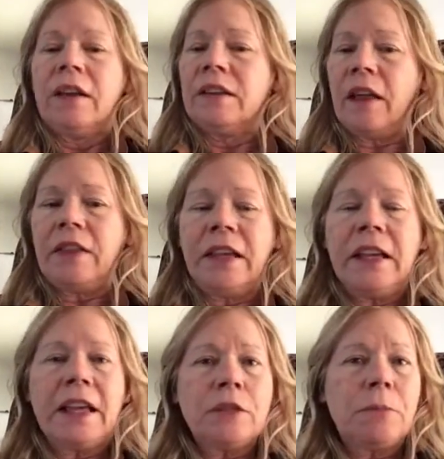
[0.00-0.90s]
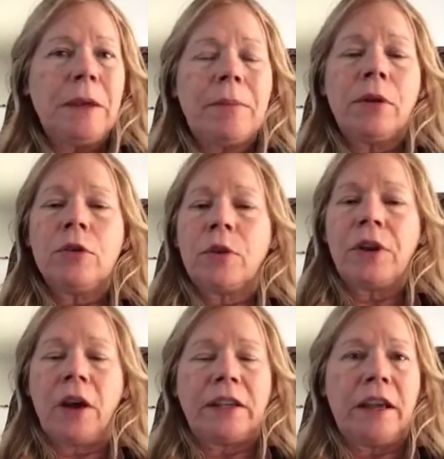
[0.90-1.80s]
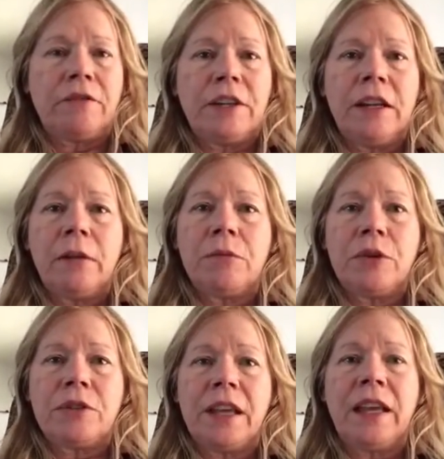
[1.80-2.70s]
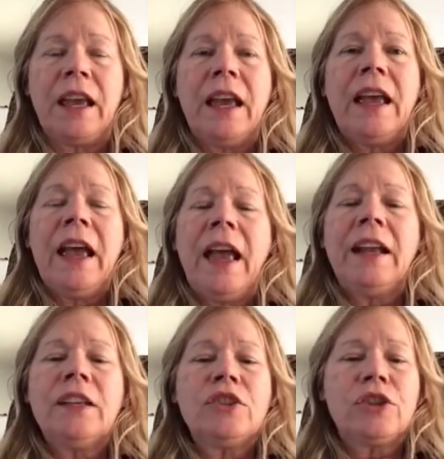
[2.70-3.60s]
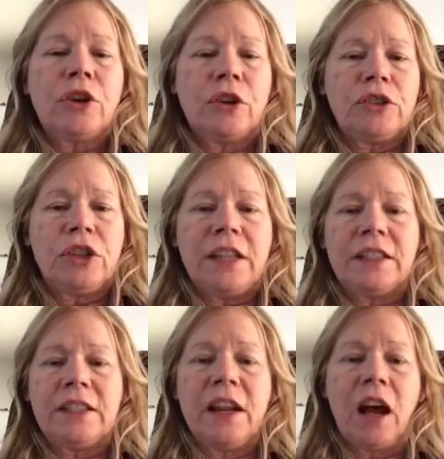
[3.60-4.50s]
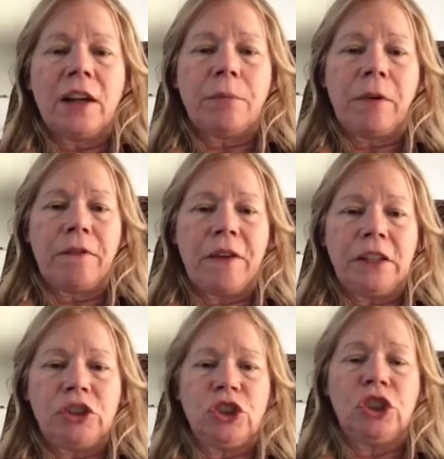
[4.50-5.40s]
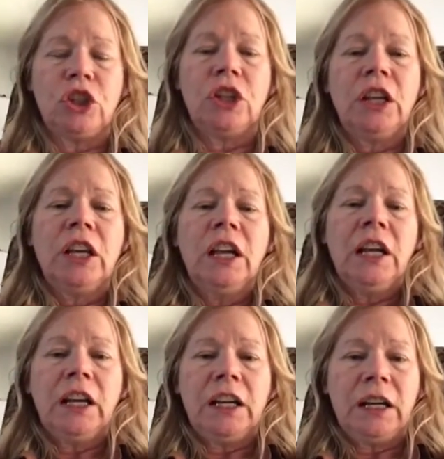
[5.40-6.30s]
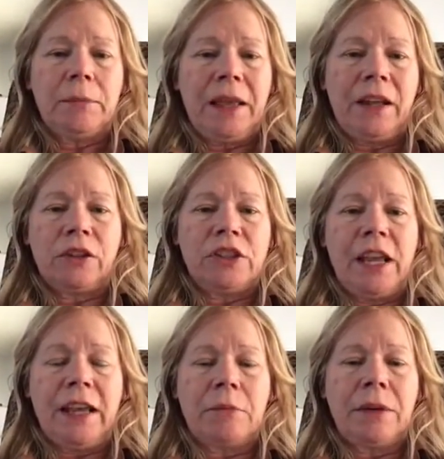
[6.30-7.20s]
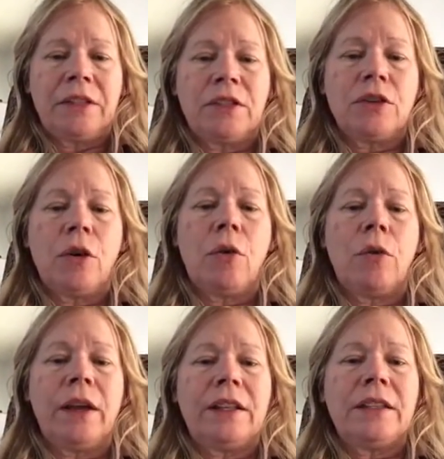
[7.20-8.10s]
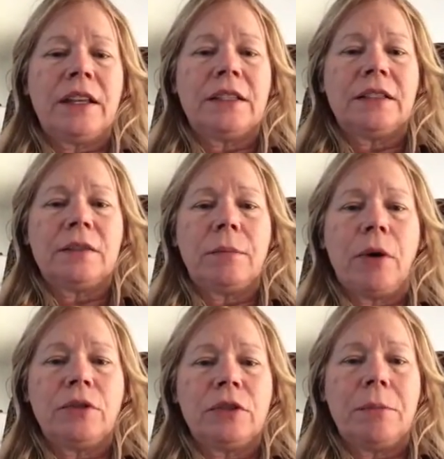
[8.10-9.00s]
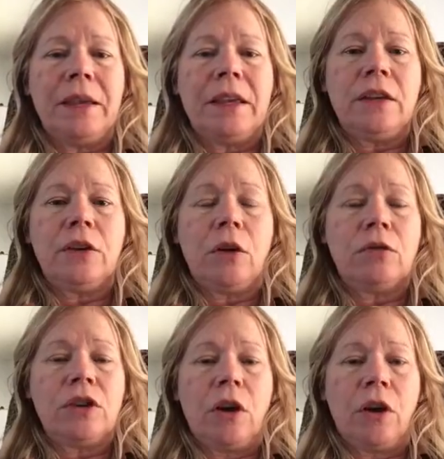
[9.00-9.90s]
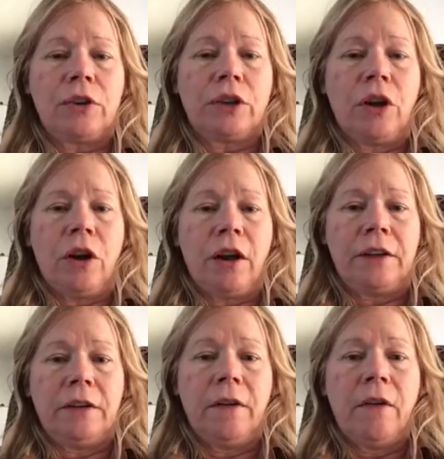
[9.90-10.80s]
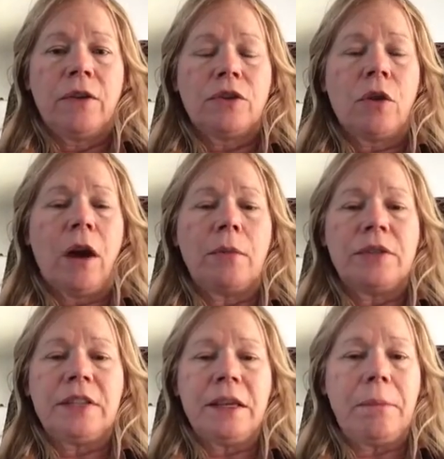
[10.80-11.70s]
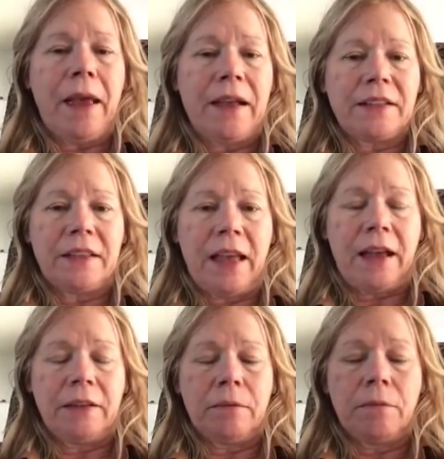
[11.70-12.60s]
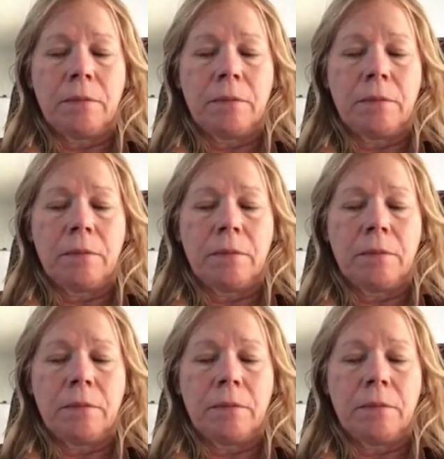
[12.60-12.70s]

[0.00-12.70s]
Nothing against people who are not gifted in music. And in church, it's not a professional entertainment, so it's supposed to be, to honor God. So I would see past that.